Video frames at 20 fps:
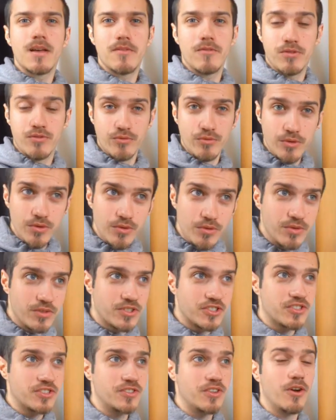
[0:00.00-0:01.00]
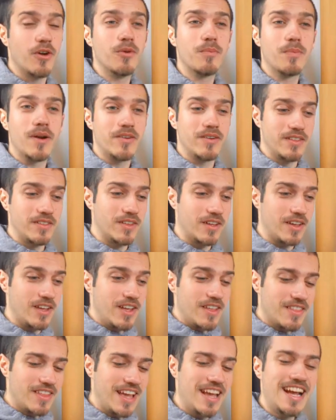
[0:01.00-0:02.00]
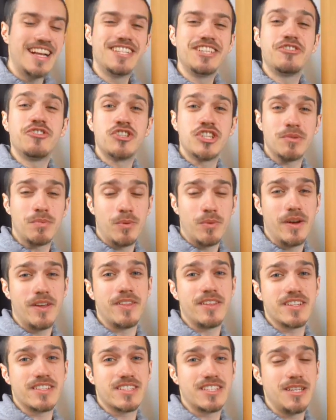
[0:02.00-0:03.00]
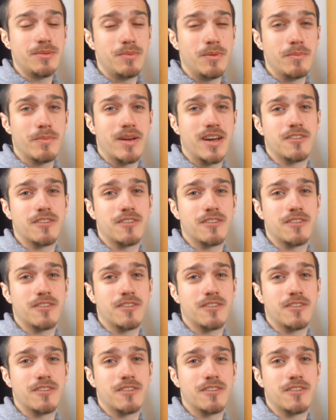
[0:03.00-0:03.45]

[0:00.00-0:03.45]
Through the snow, apparently they had to chip away at their sleeping bags for